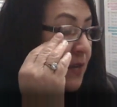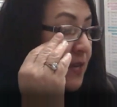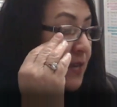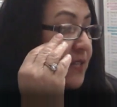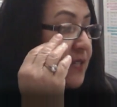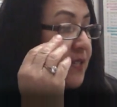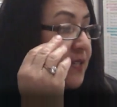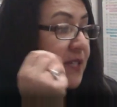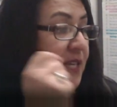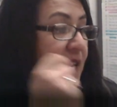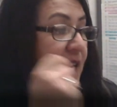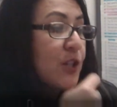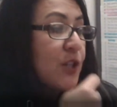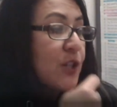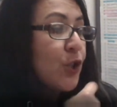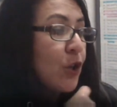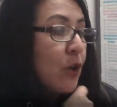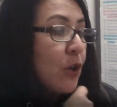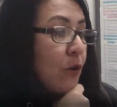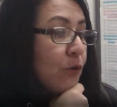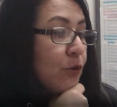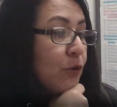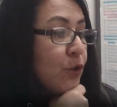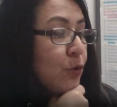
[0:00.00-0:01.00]
His
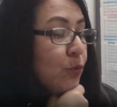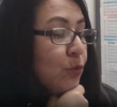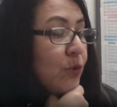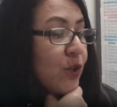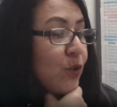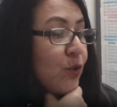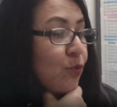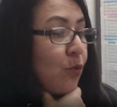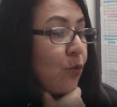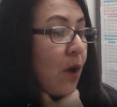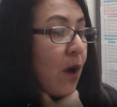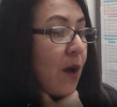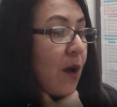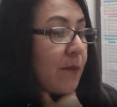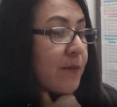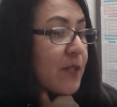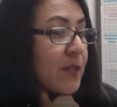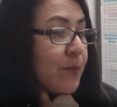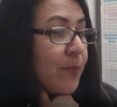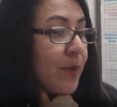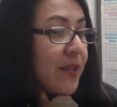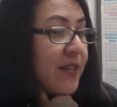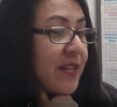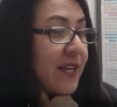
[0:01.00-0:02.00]
stagecoach was
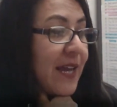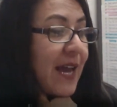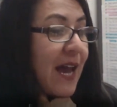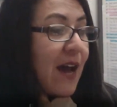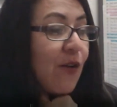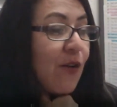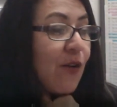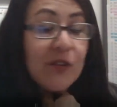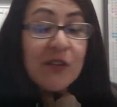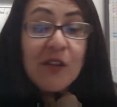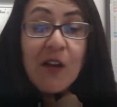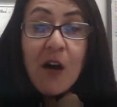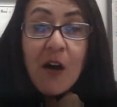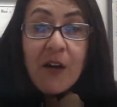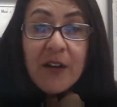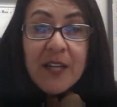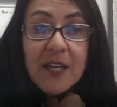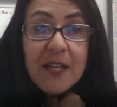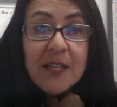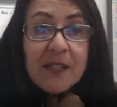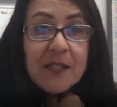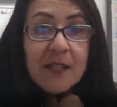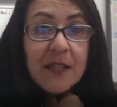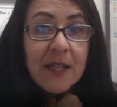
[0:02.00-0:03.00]
robbed by the
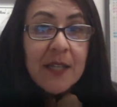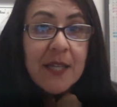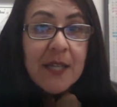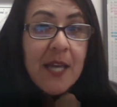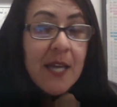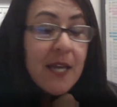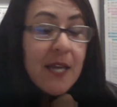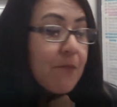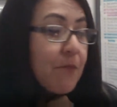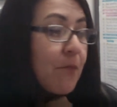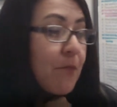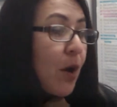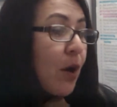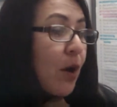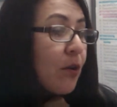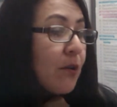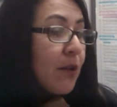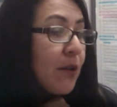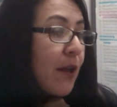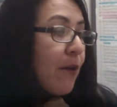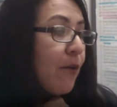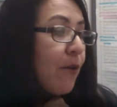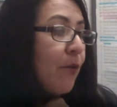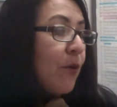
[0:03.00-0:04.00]
outlaw Kissing Kate
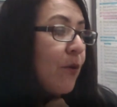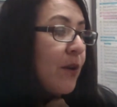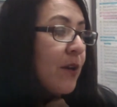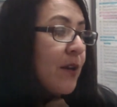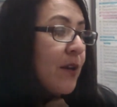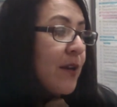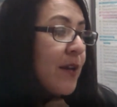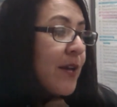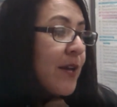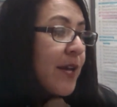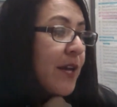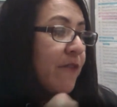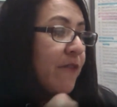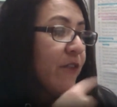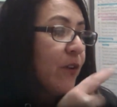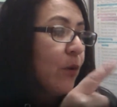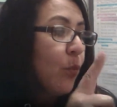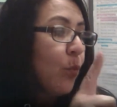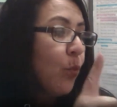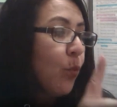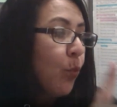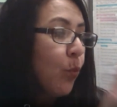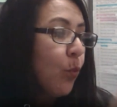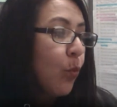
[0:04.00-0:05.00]
Barlow. If
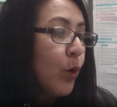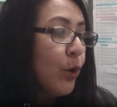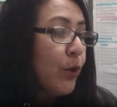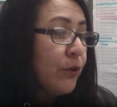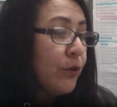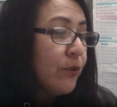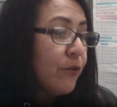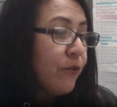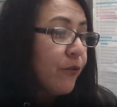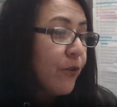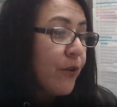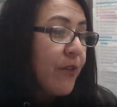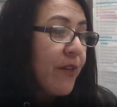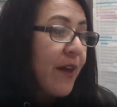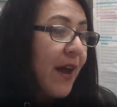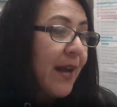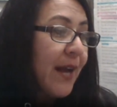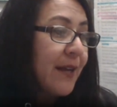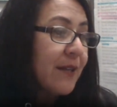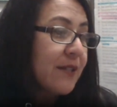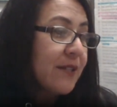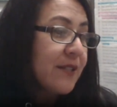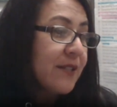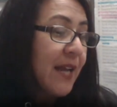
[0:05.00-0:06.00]
it weren't for
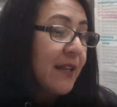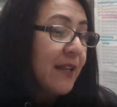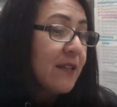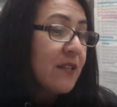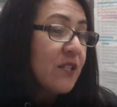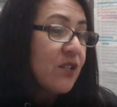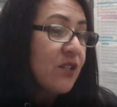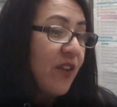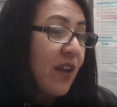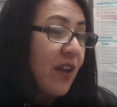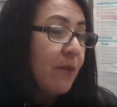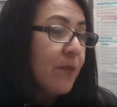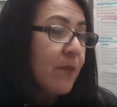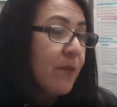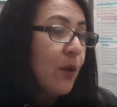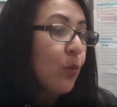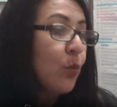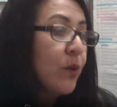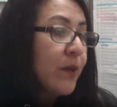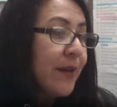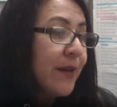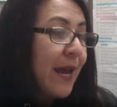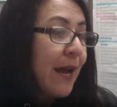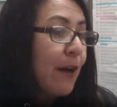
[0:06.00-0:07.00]
that, Stanley's family
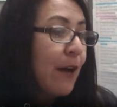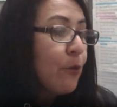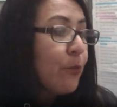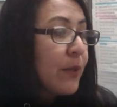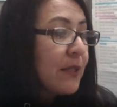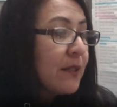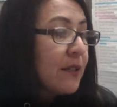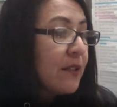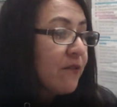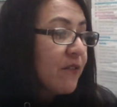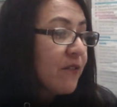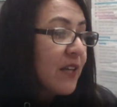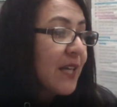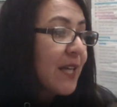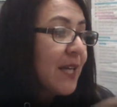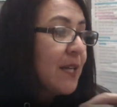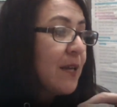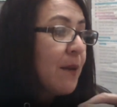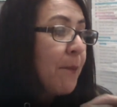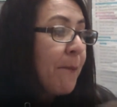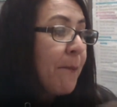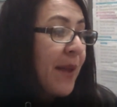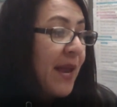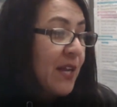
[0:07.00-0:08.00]
would now be living
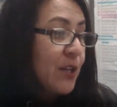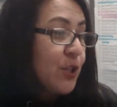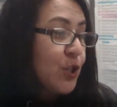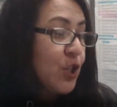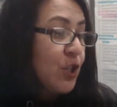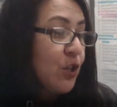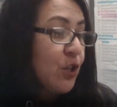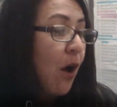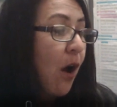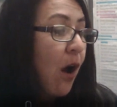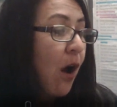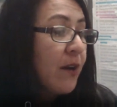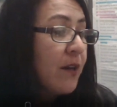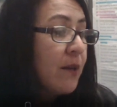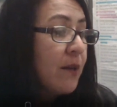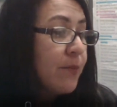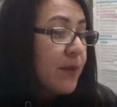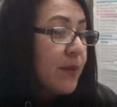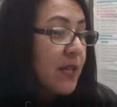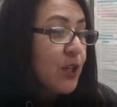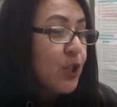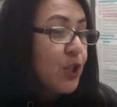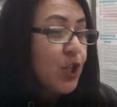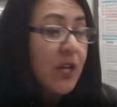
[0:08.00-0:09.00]
in a mansion on a
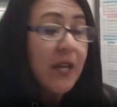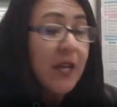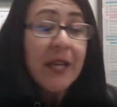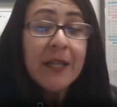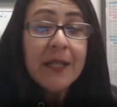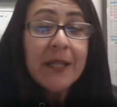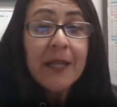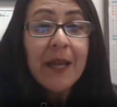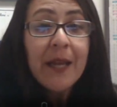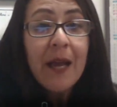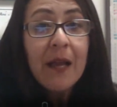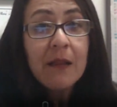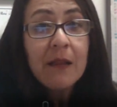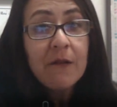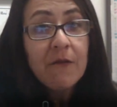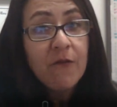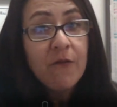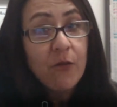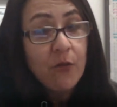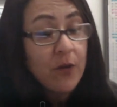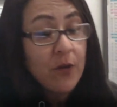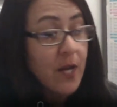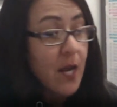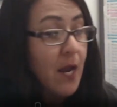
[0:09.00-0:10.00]
beach in
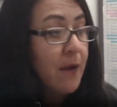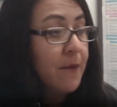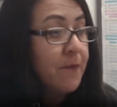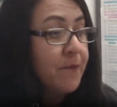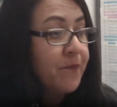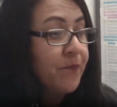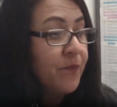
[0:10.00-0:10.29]
California.